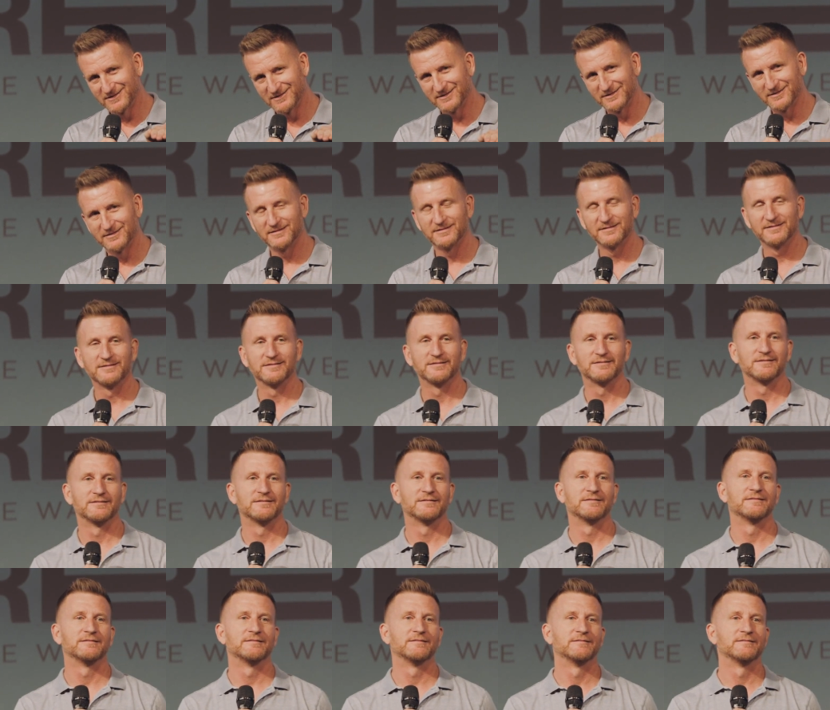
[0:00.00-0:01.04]

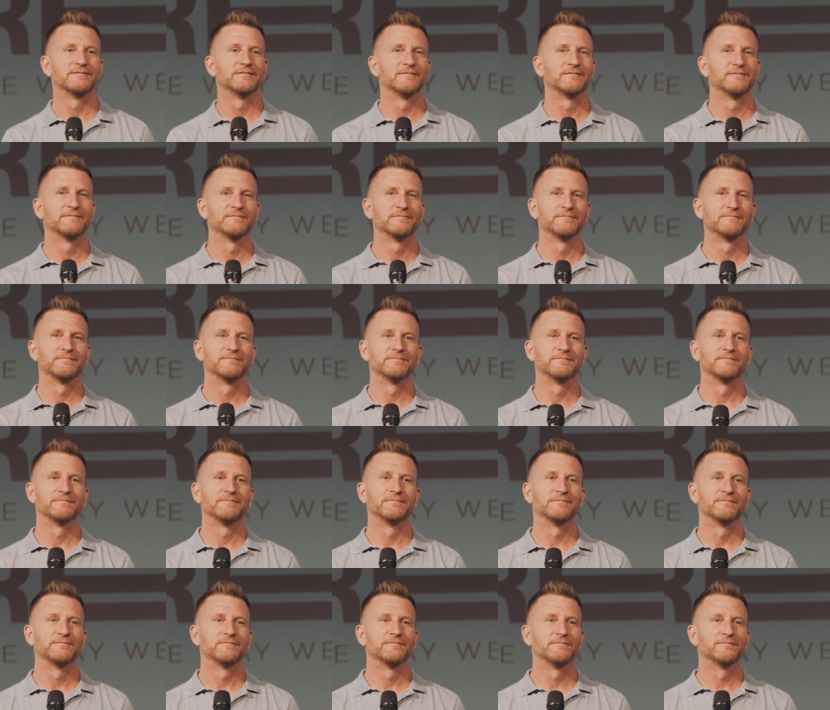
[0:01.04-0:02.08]

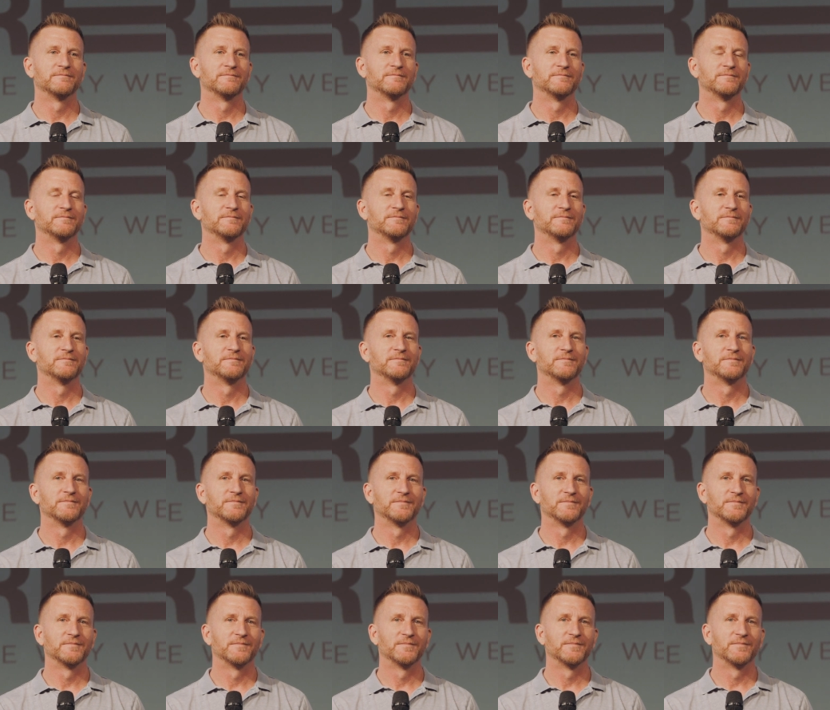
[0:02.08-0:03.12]

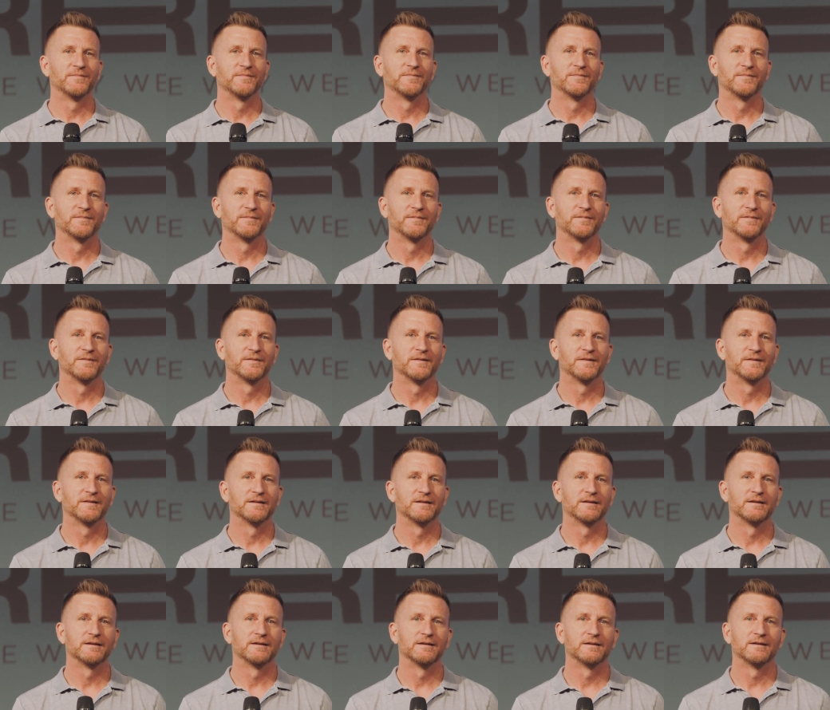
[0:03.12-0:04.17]

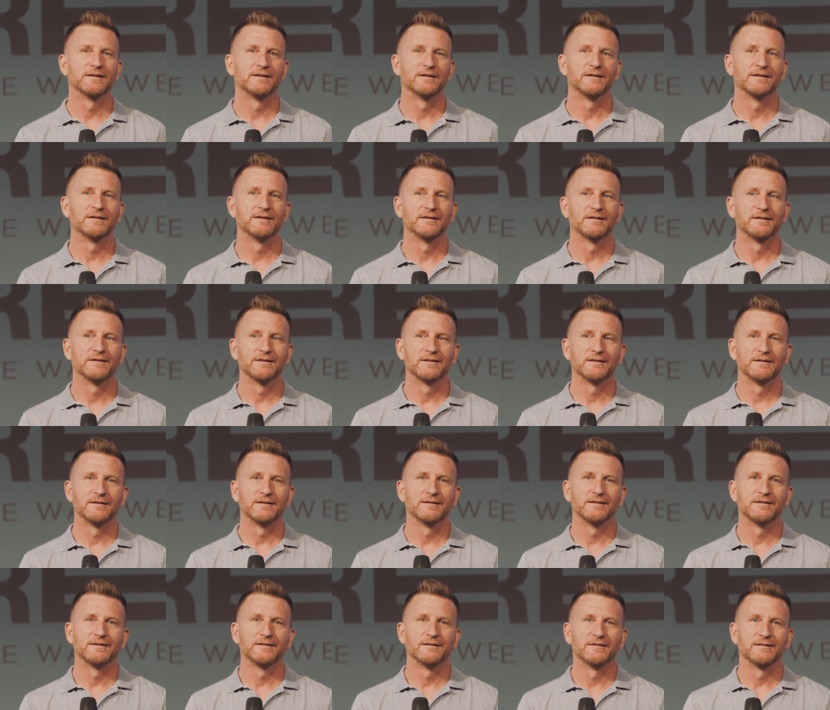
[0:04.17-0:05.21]

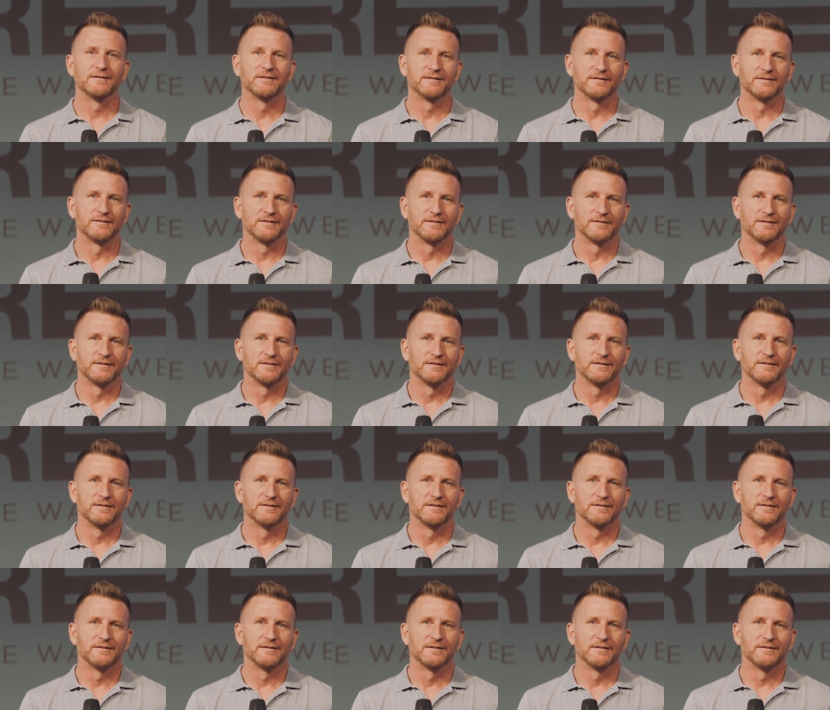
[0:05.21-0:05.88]
(no one is talking)